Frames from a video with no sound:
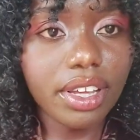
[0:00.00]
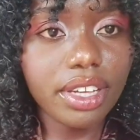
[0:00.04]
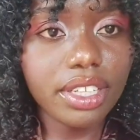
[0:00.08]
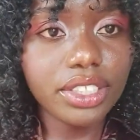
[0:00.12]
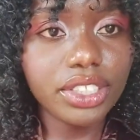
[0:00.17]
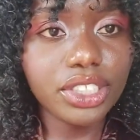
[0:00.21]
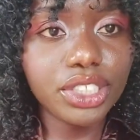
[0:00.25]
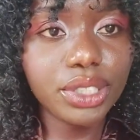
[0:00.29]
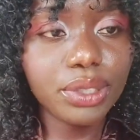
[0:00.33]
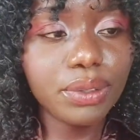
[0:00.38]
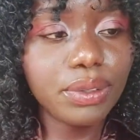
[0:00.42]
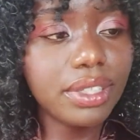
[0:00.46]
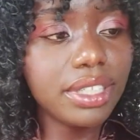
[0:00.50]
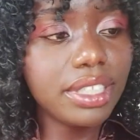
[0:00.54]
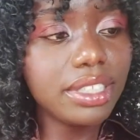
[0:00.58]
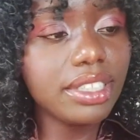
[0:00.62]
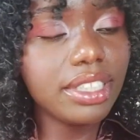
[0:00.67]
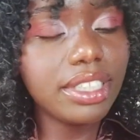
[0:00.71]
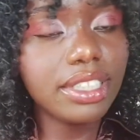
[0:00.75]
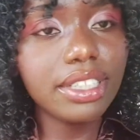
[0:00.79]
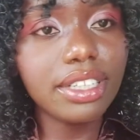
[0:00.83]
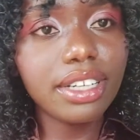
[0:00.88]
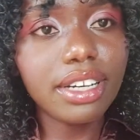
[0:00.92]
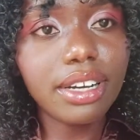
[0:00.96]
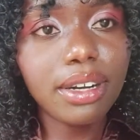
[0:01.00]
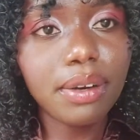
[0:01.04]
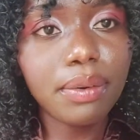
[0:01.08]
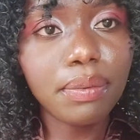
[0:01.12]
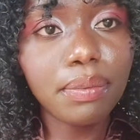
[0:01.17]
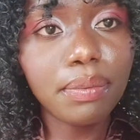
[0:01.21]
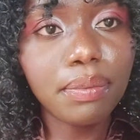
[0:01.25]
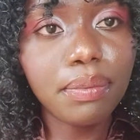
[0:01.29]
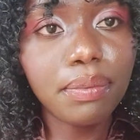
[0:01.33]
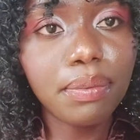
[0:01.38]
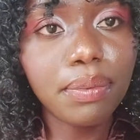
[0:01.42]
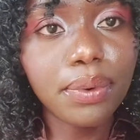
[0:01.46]
she wanted
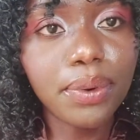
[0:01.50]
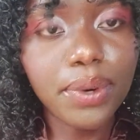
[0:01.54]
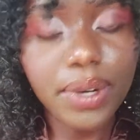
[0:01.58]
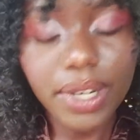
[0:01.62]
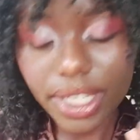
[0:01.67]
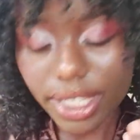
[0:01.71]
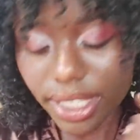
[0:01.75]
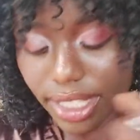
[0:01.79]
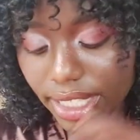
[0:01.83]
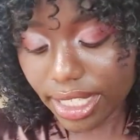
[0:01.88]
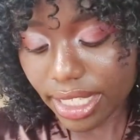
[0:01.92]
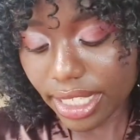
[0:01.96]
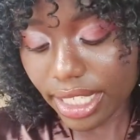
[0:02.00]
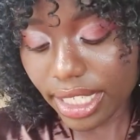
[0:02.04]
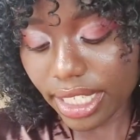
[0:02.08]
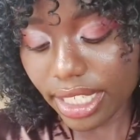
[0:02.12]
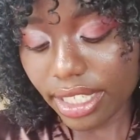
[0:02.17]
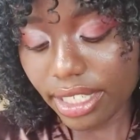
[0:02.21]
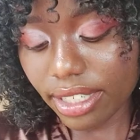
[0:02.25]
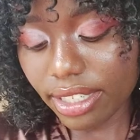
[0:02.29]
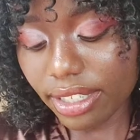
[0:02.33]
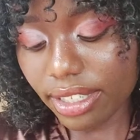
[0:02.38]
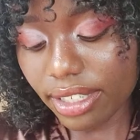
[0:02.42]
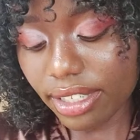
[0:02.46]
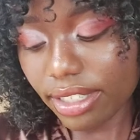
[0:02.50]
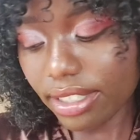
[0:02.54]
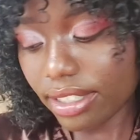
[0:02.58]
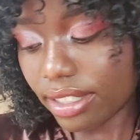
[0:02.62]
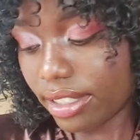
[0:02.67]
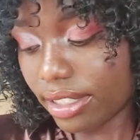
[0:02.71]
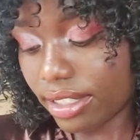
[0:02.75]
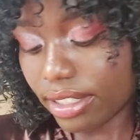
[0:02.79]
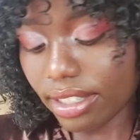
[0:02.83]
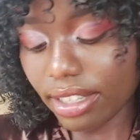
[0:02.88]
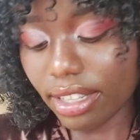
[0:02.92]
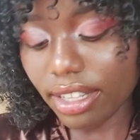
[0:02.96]
white lid
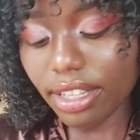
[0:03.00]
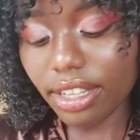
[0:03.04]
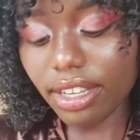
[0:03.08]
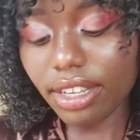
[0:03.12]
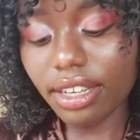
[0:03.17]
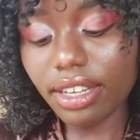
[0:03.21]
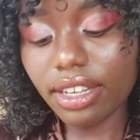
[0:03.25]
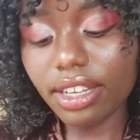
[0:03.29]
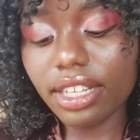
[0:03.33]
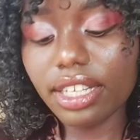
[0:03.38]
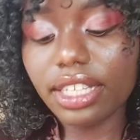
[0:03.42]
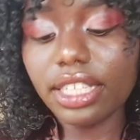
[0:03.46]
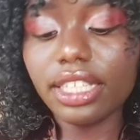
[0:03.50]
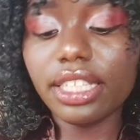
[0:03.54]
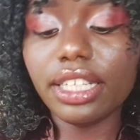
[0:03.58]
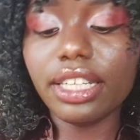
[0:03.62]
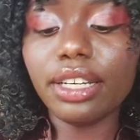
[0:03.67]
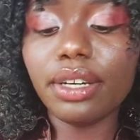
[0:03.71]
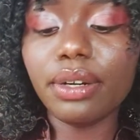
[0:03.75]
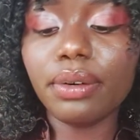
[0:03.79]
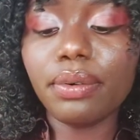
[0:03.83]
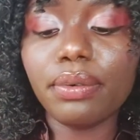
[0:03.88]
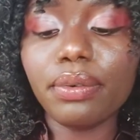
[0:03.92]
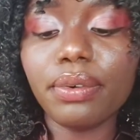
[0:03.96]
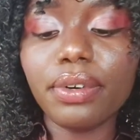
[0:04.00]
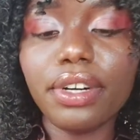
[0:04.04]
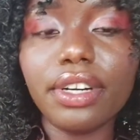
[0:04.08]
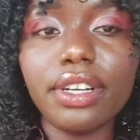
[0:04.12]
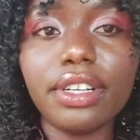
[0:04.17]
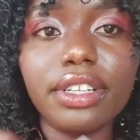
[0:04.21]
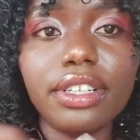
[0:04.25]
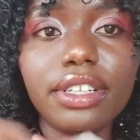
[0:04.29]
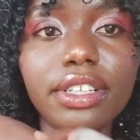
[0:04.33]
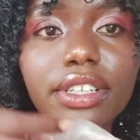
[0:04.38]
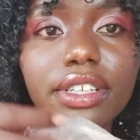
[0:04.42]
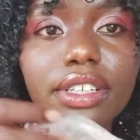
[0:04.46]
and clear
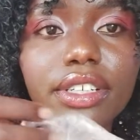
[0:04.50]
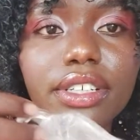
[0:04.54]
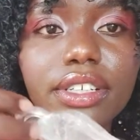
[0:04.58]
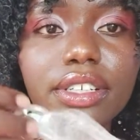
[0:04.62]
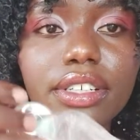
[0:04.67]
one.